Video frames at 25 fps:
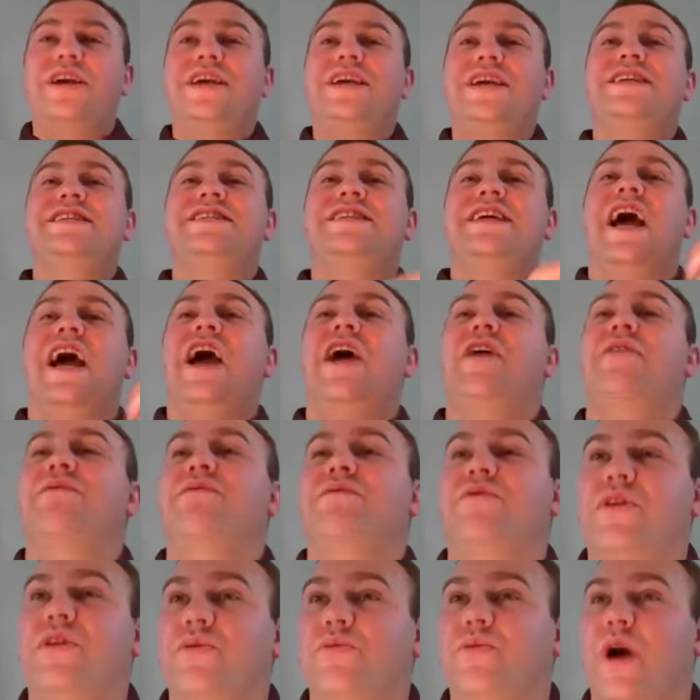he's
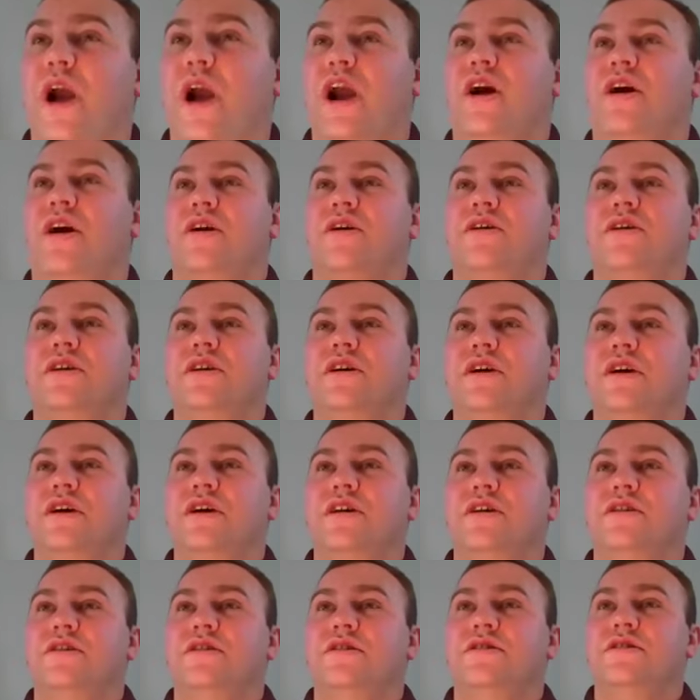everywhere,
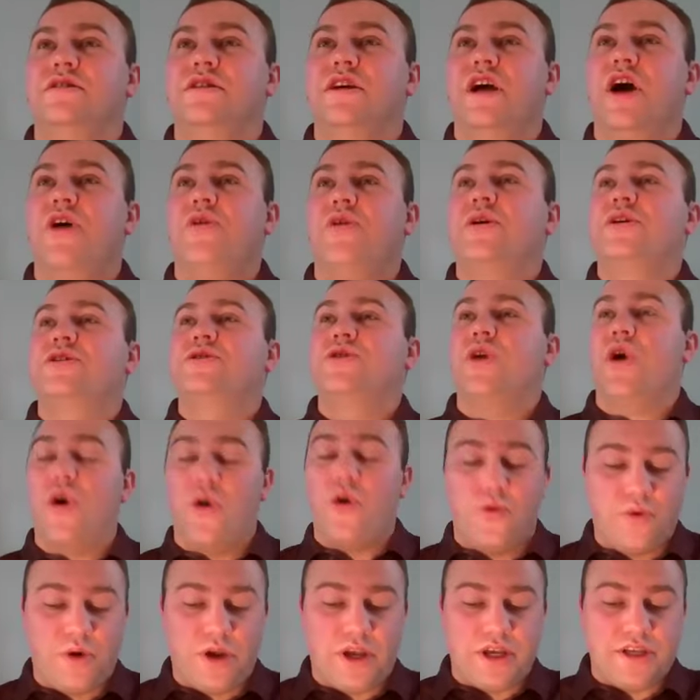how he's
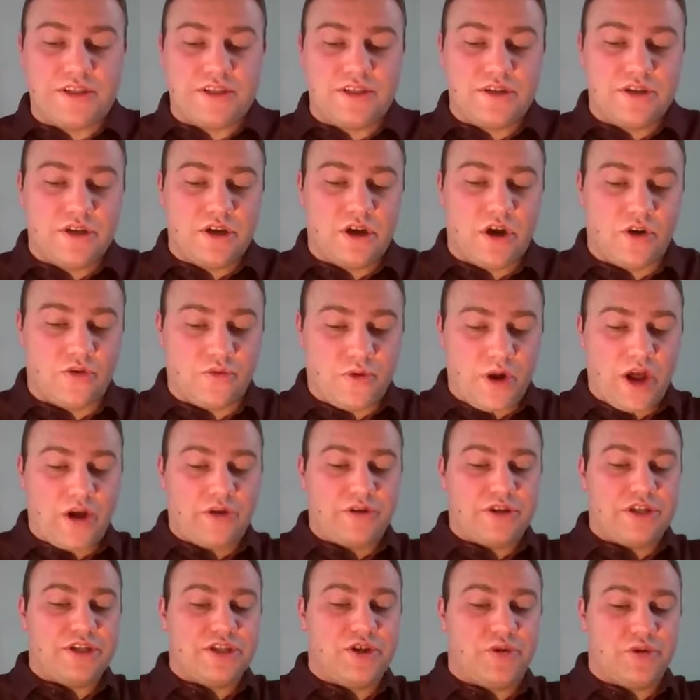always
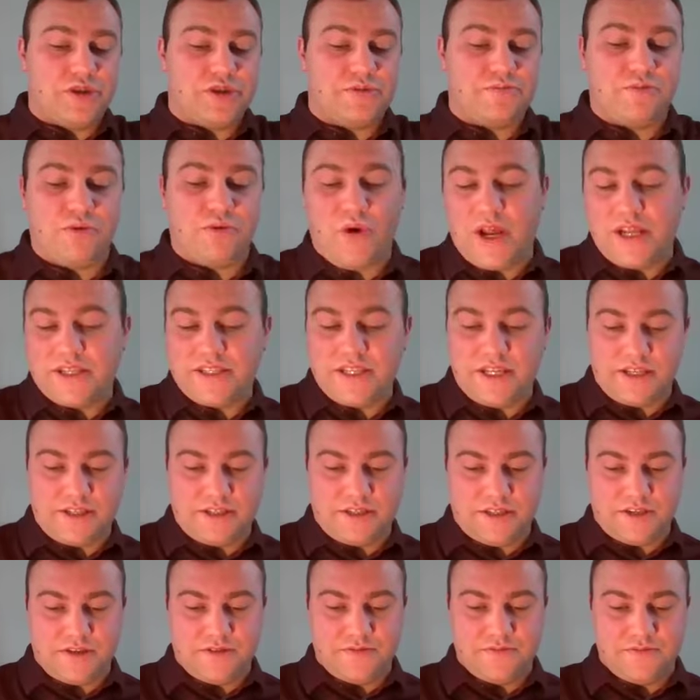around, he's always
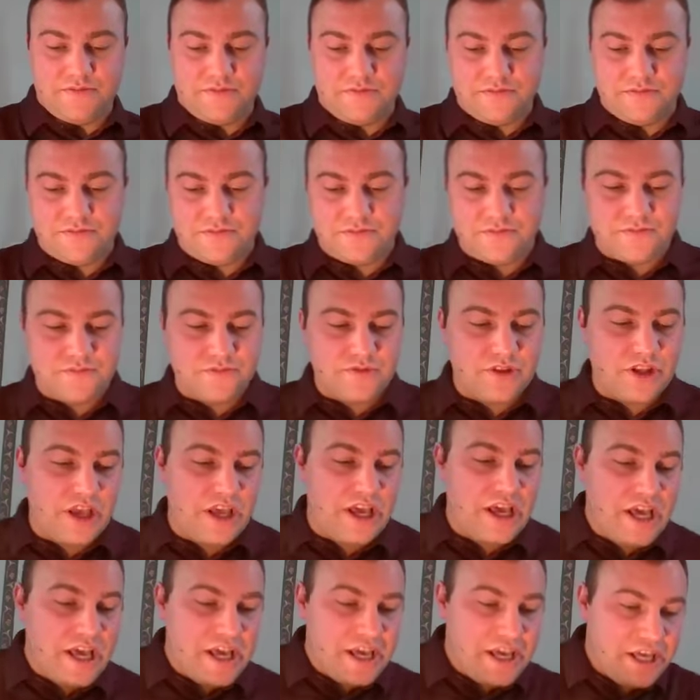present.
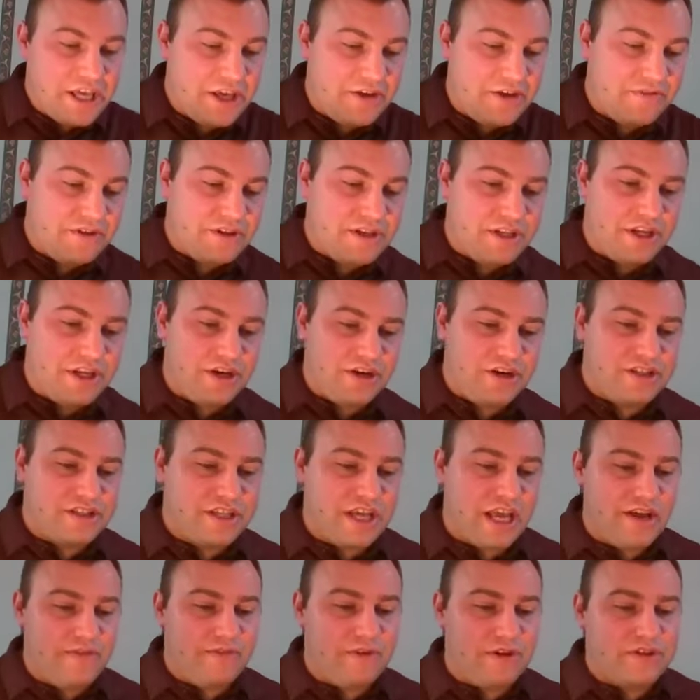Even here,
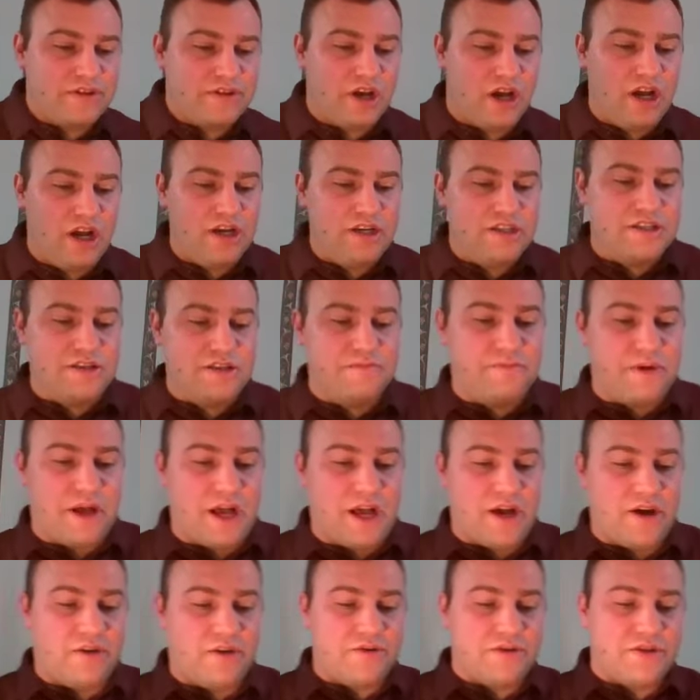David talks
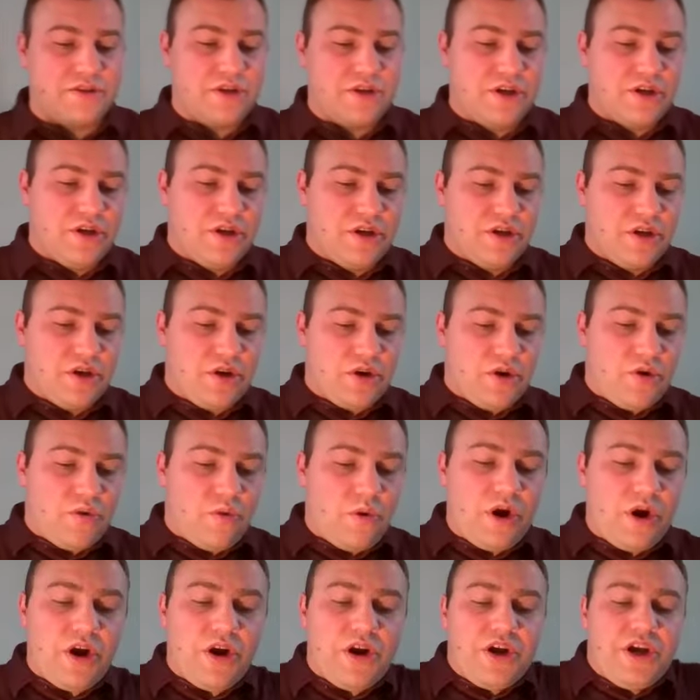about,
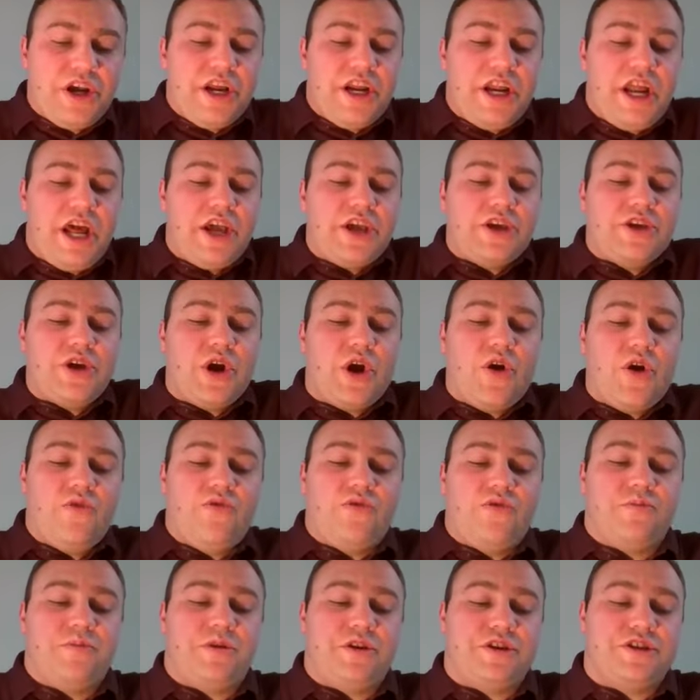where can I go
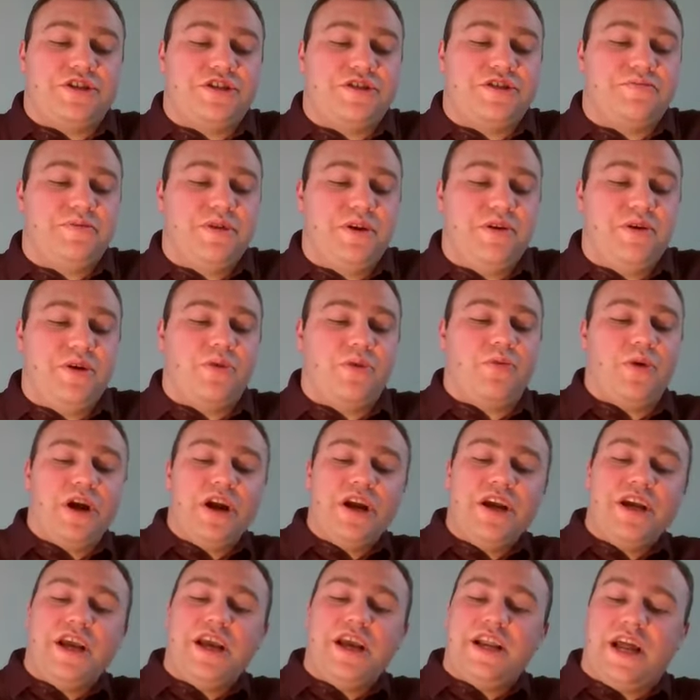from your spirit?
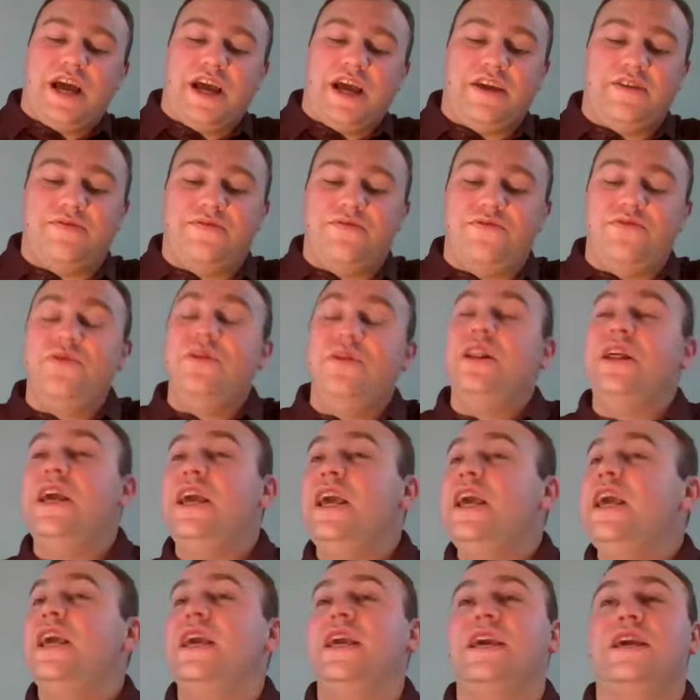Where can I
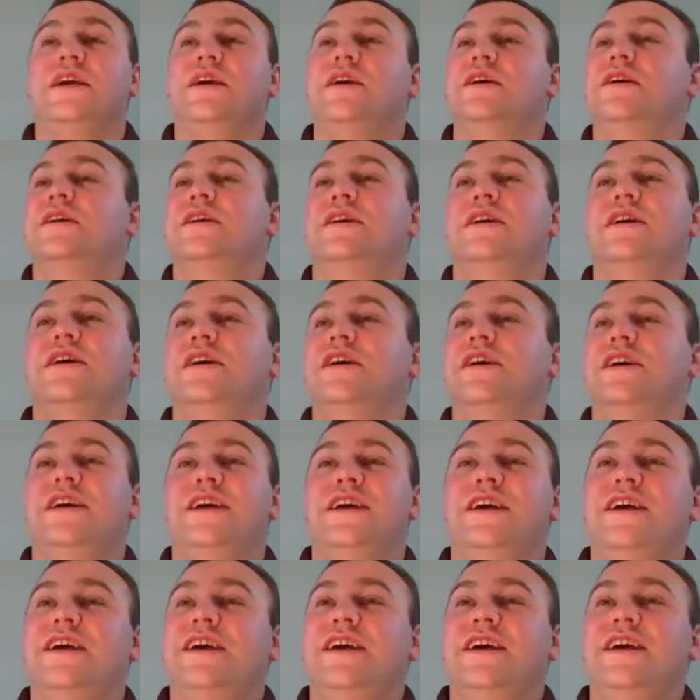flee?
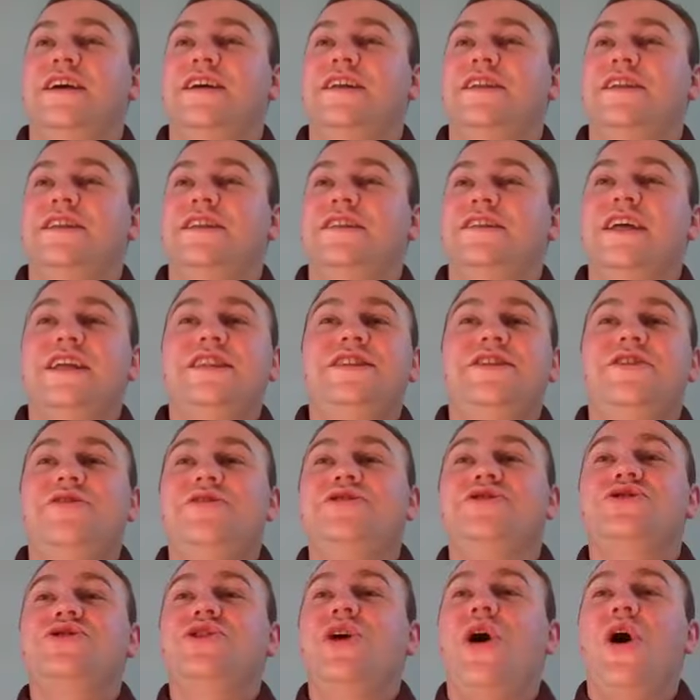That
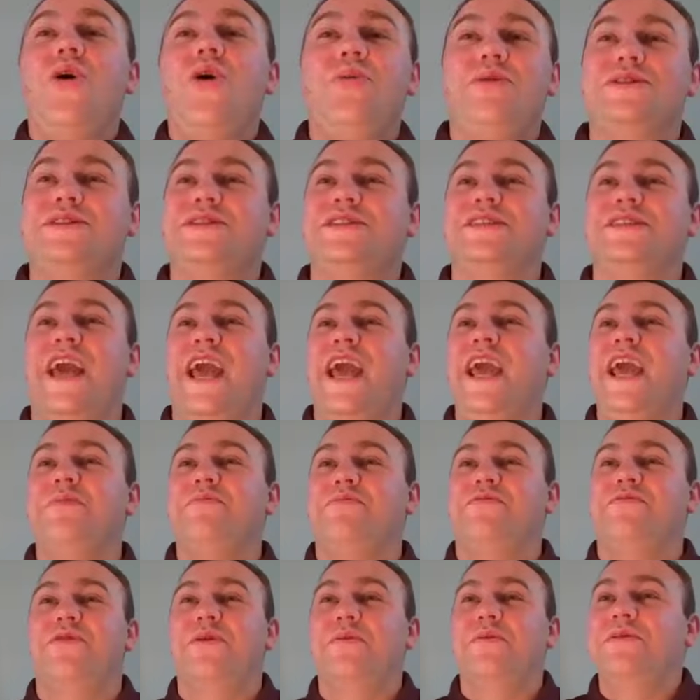there's no
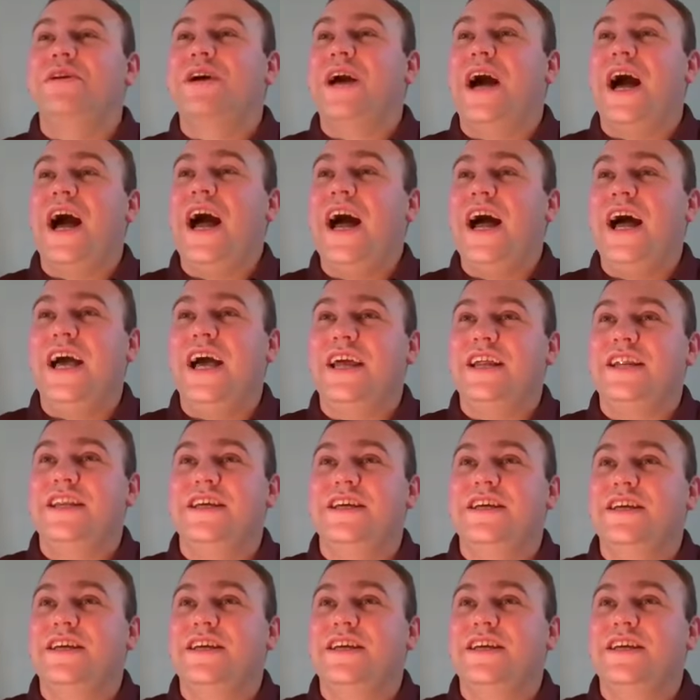escape from God.